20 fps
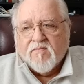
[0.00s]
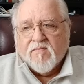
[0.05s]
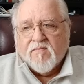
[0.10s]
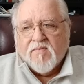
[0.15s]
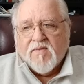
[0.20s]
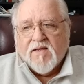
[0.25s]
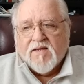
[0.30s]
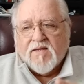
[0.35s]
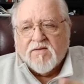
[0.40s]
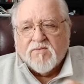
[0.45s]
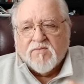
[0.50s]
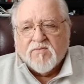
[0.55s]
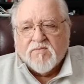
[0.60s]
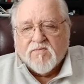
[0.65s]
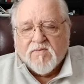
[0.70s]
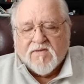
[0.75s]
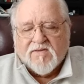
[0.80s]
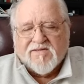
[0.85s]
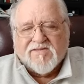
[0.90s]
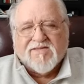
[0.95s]
didn't,
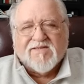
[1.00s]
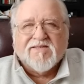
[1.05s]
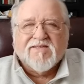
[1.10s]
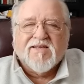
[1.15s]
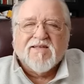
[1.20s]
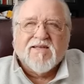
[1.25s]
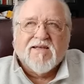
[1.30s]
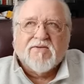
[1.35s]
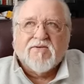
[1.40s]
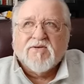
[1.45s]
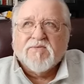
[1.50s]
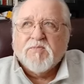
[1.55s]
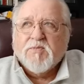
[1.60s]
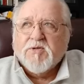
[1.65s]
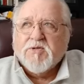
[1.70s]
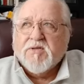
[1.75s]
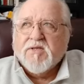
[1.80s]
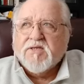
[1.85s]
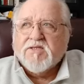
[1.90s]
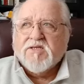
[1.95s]
how do I
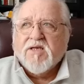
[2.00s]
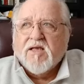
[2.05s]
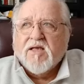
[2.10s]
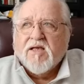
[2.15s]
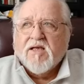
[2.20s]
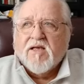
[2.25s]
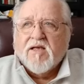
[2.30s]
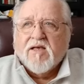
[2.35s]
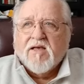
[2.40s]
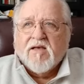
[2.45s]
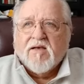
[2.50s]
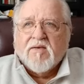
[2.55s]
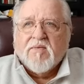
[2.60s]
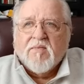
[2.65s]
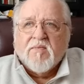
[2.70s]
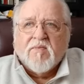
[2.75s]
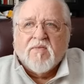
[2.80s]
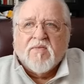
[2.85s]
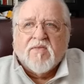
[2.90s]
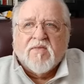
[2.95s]
put this?
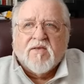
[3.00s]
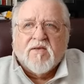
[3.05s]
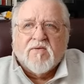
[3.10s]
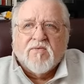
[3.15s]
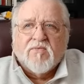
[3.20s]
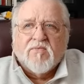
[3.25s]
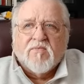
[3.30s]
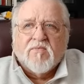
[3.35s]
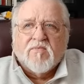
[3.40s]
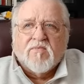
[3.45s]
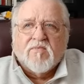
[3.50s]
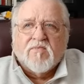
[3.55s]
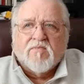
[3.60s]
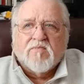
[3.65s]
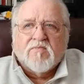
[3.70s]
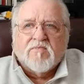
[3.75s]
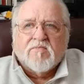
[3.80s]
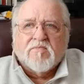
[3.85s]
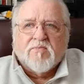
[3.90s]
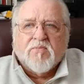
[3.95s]
The
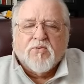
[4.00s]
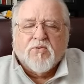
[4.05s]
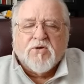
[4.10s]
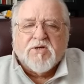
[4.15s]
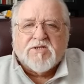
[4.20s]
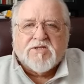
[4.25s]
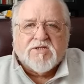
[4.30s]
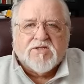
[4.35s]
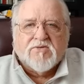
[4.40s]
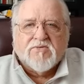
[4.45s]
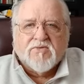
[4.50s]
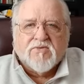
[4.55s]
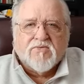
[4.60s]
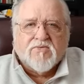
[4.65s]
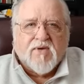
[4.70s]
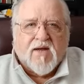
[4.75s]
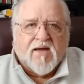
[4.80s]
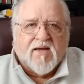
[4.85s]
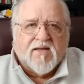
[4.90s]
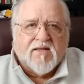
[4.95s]
priests who were
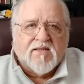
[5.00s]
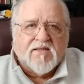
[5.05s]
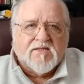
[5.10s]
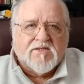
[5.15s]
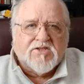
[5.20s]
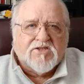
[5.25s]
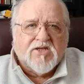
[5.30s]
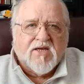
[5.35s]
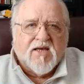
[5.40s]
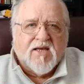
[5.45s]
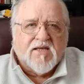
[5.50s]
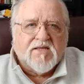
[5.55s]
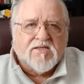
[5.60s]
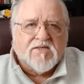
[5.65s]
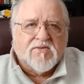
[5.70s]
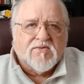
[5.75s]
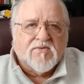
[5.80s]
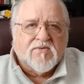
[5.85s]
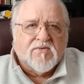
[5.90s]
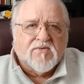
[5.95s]
writing these
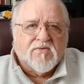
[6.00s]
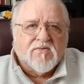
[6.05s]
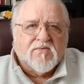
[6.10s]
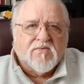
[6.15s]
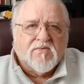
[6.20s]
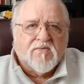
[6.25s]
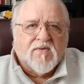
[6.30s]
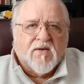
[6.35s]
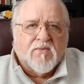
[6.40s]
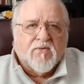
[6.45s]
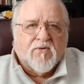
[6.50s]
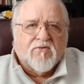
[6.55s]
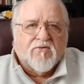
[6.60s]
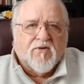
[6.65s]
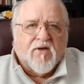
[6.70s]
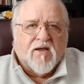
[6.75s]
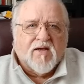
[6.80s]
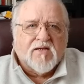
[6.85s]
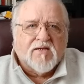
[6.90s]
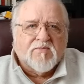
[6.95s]
chants, they weren't
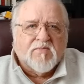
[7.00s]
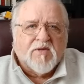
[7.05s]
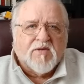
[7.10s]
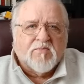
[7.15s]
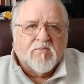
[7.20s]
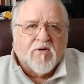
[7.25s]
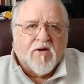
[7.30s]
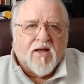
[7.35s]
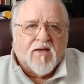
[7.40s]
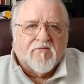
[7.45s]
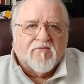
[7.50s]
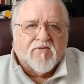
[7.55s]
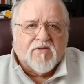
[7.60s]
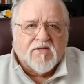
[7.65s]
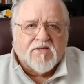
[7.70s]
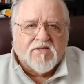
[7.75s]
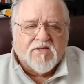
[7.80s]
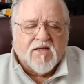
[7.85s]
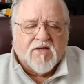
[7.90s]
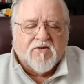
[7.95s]
trying to be prideful
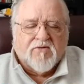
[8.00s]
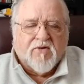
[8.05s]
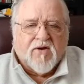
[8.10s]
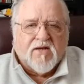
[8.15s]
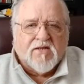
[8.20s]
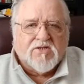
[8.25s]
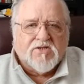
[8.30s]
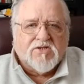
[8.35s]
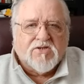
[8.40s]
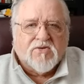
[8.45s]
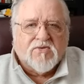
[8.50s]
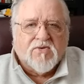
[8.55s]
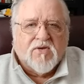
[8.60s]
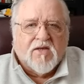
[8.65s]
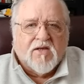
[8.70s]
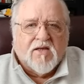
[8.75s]
and take credit. So